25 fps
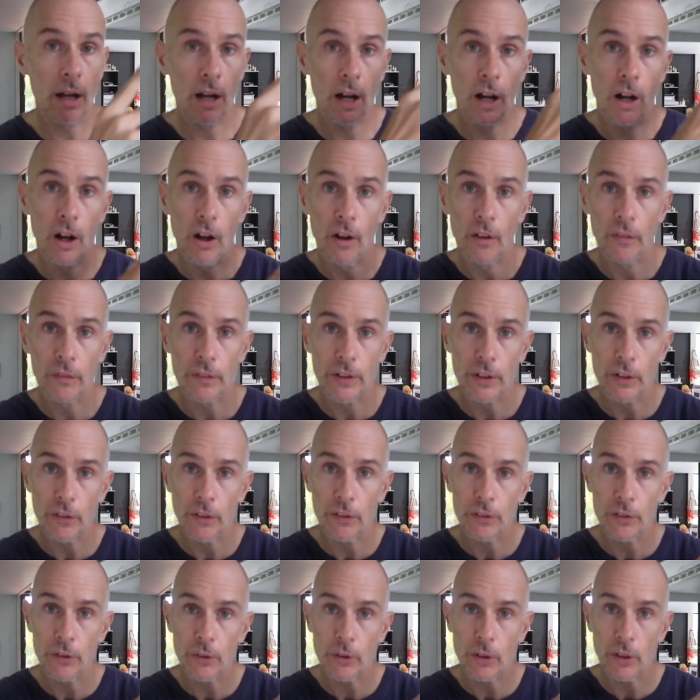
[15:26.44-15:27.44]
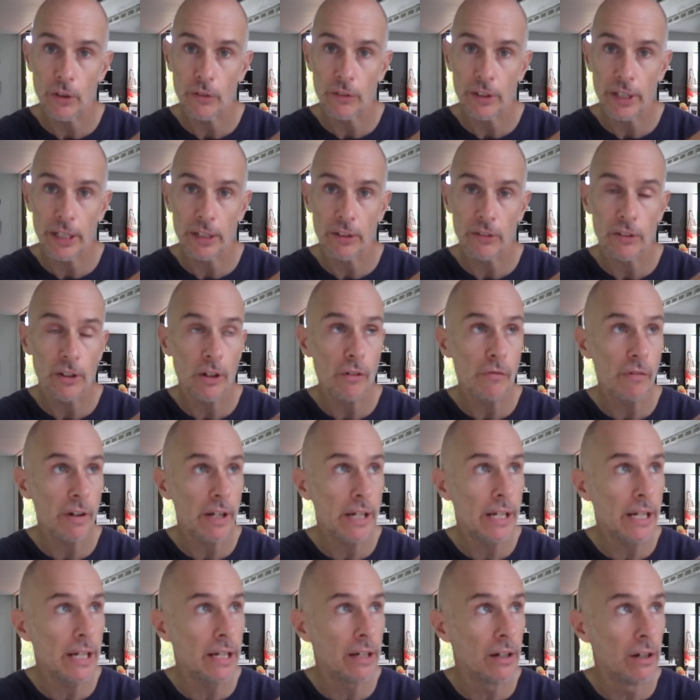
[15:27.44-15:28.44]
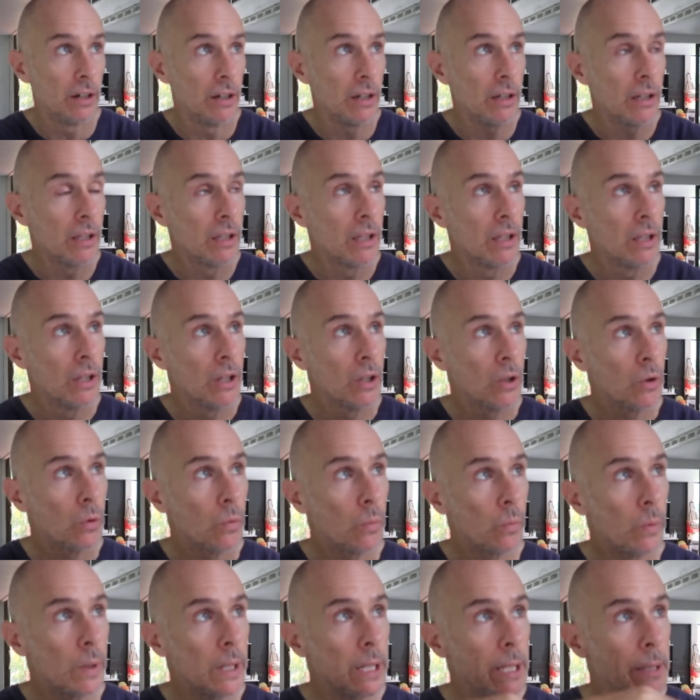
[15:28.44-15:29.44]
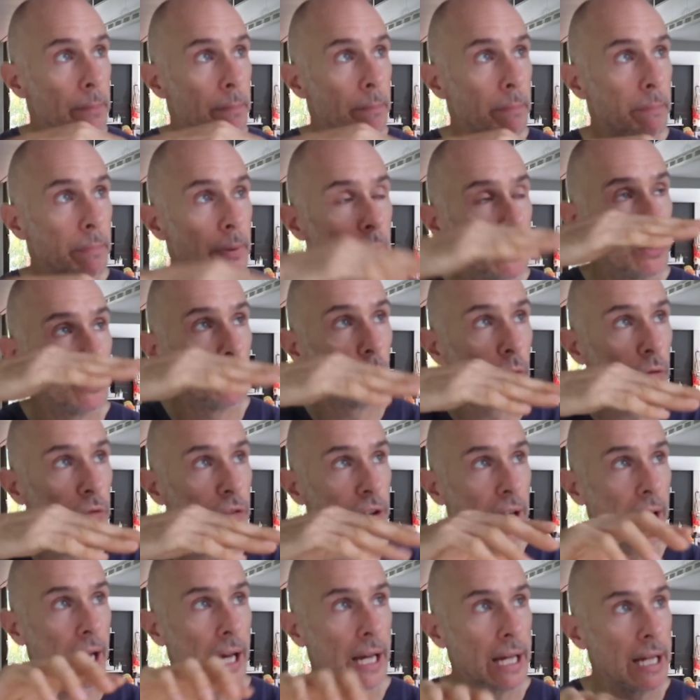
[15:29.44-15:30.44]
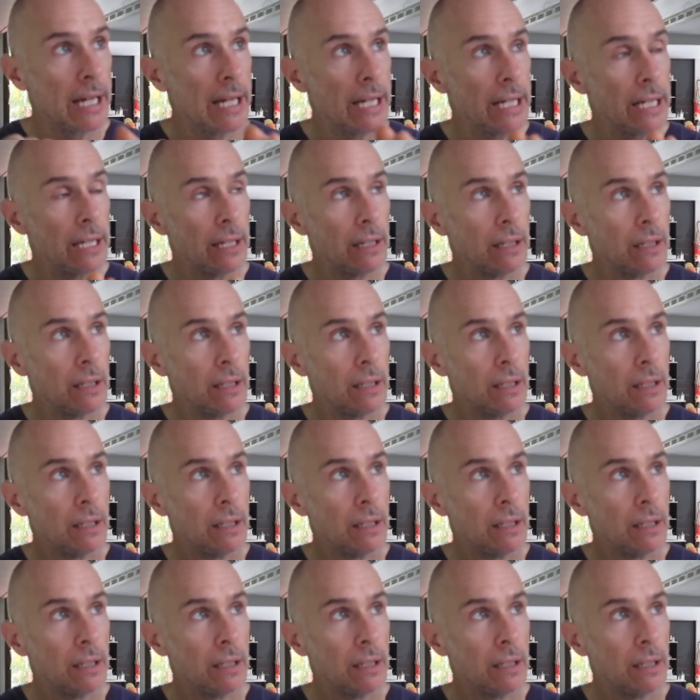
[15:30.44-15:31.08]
On the other two containers over here, we built a